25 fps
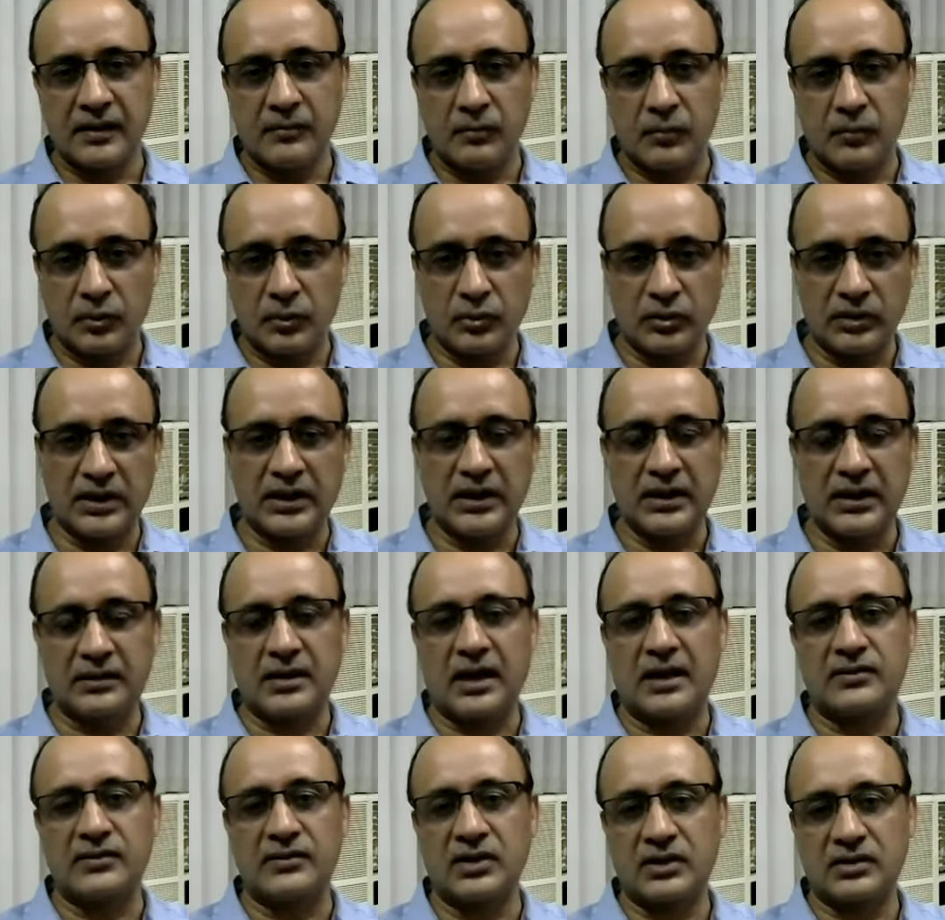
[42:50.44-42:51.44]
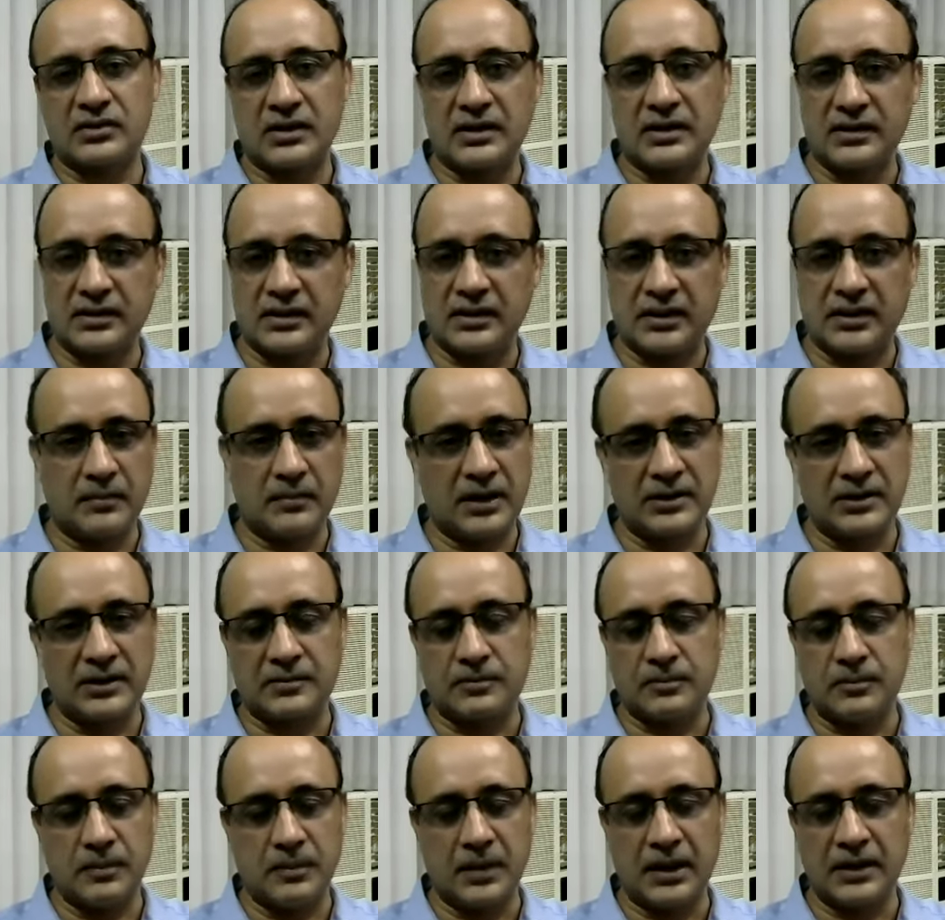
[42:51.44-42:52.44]
routine transactions in a much,
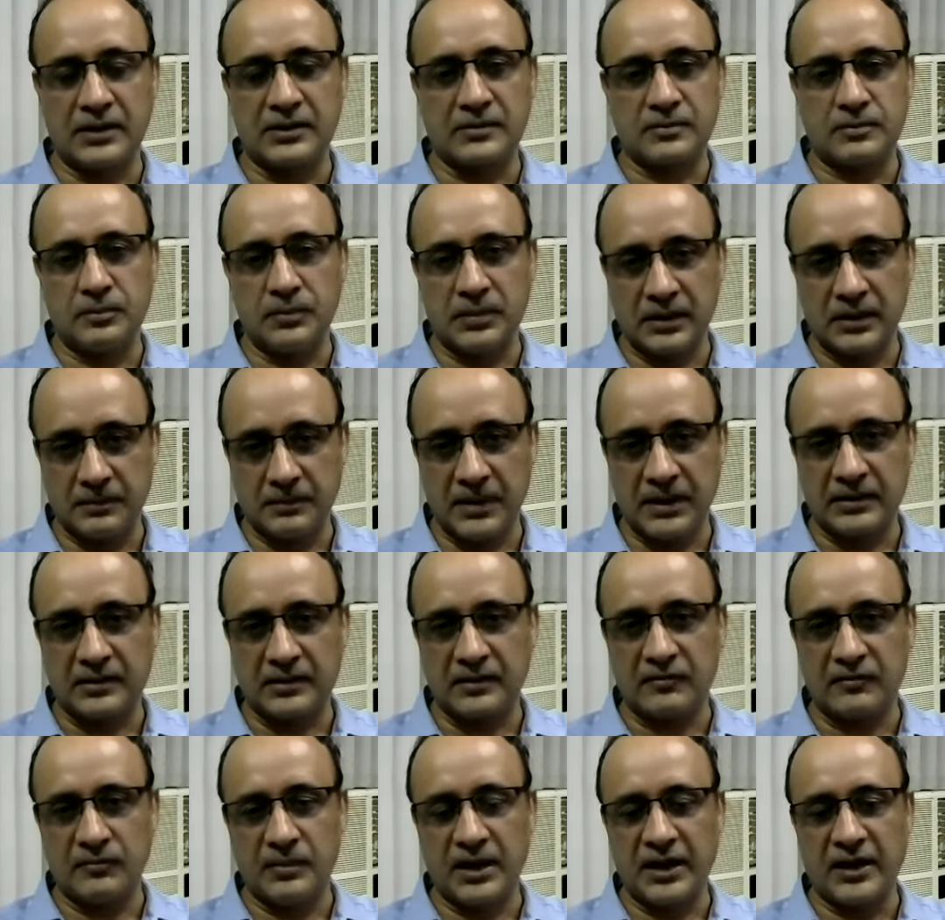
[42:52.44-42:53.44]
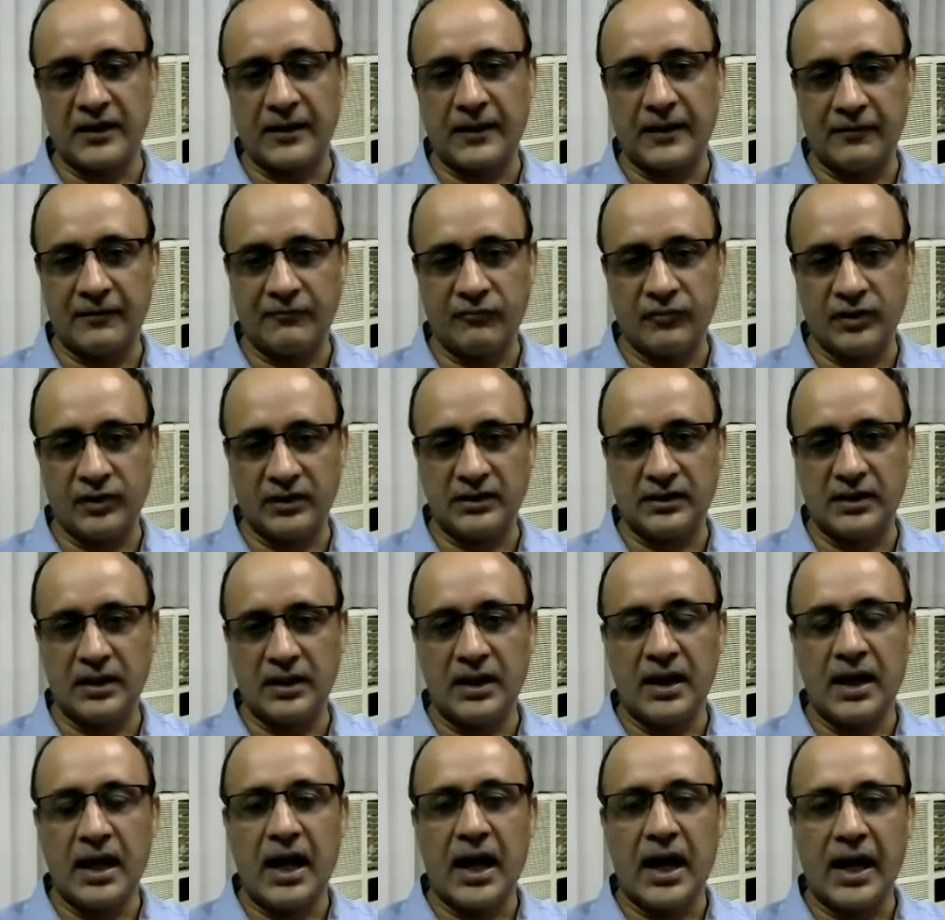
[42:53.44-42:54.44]
much better way and with
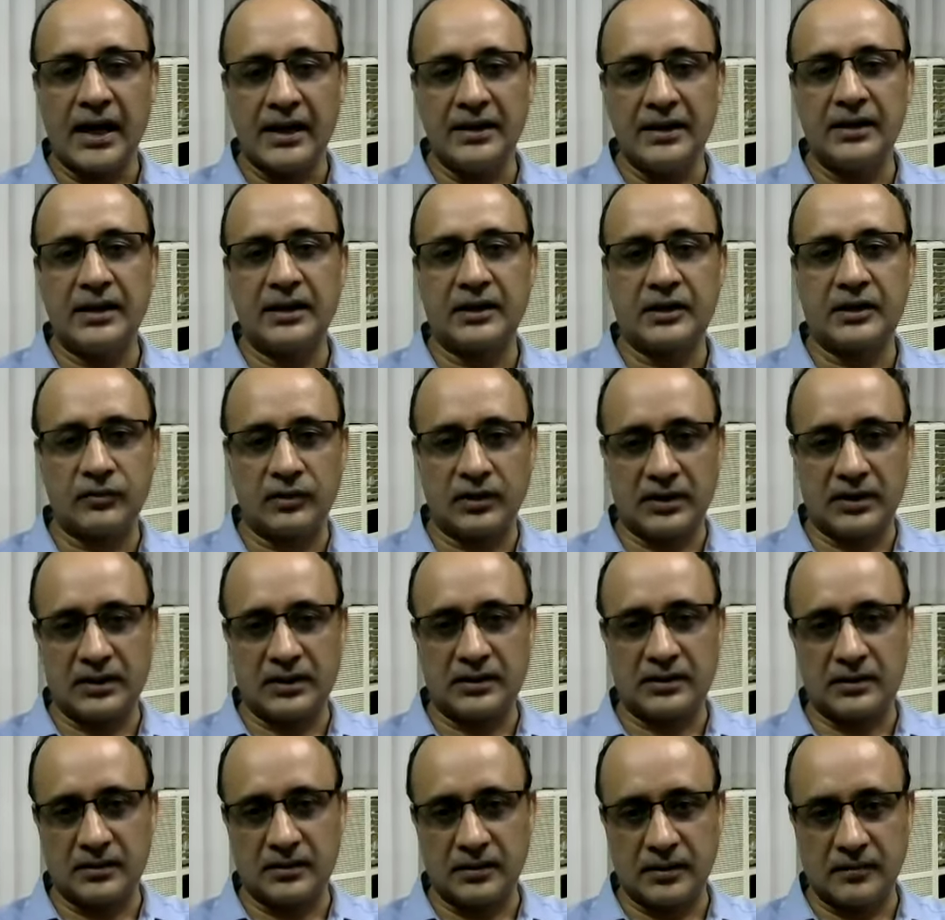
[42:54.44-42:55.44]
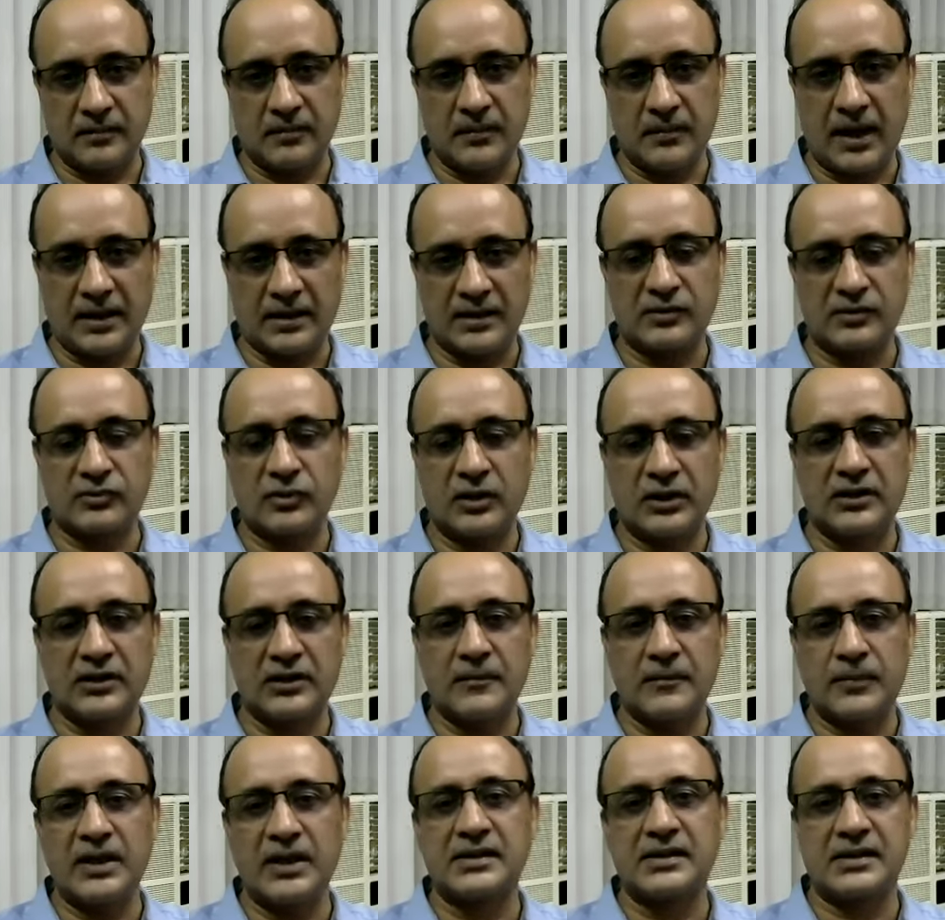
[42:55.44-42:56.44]
highly accurate manner. So it
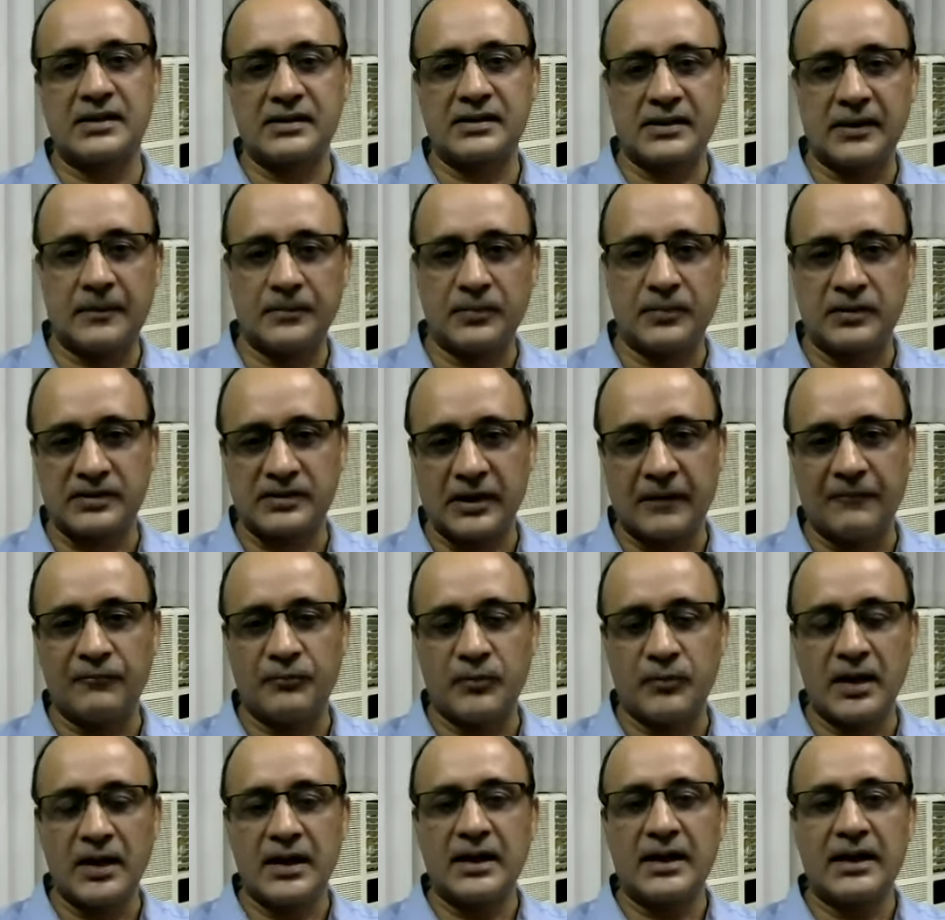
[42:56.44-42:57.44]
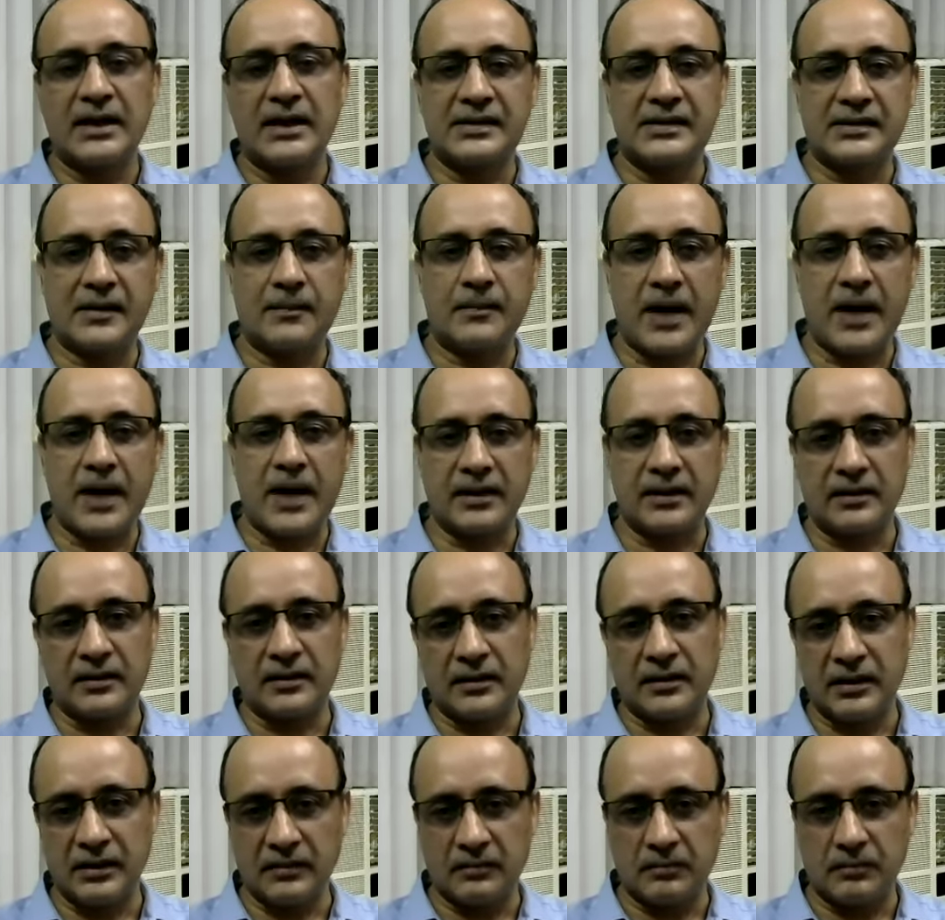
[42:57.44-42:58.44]
replaces some in some manner,
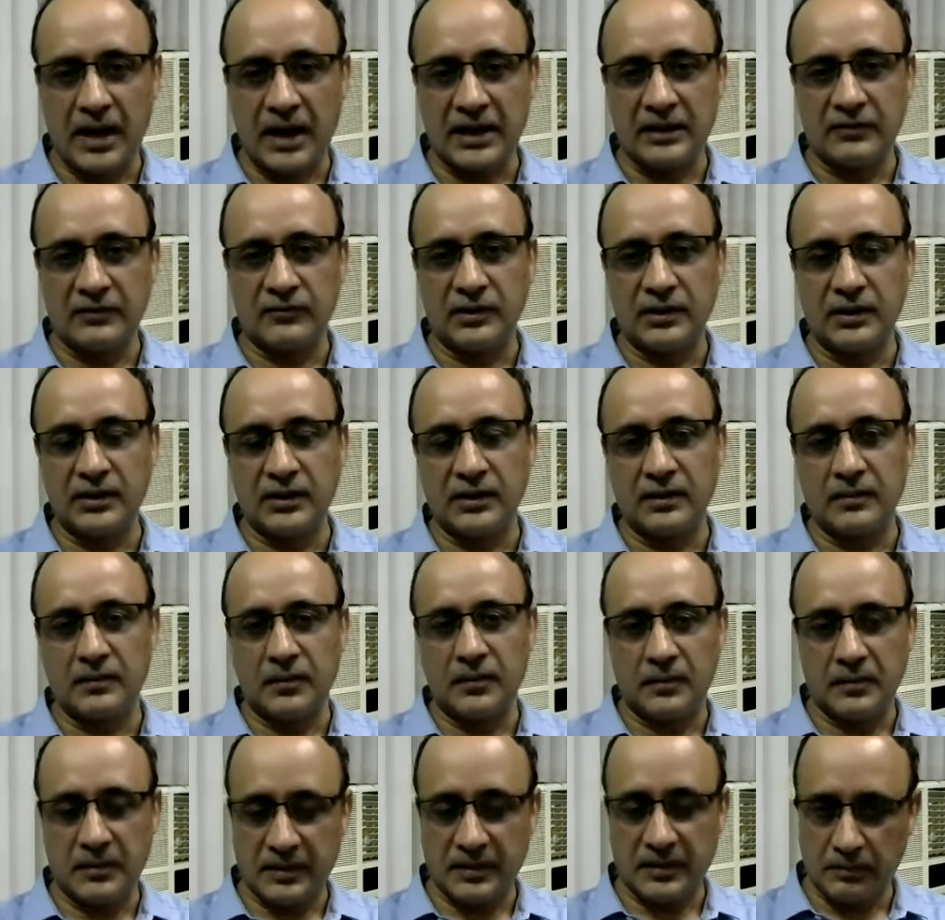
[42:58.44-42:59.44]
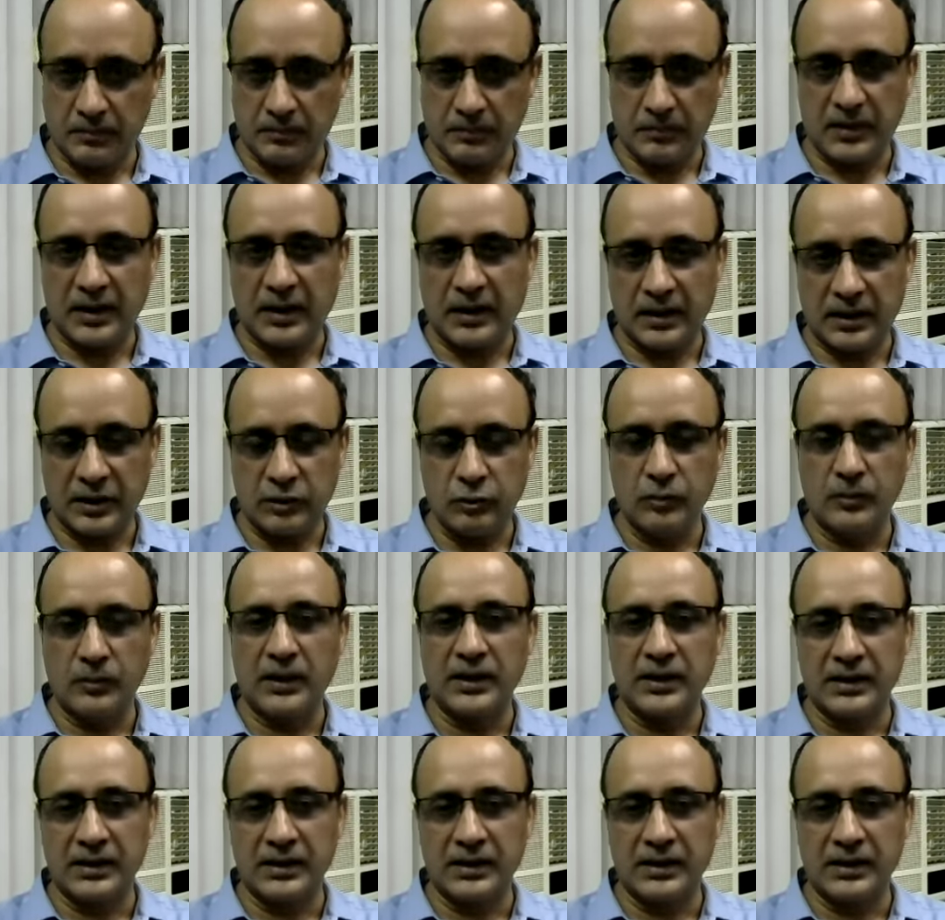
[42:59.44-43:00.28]
in manual human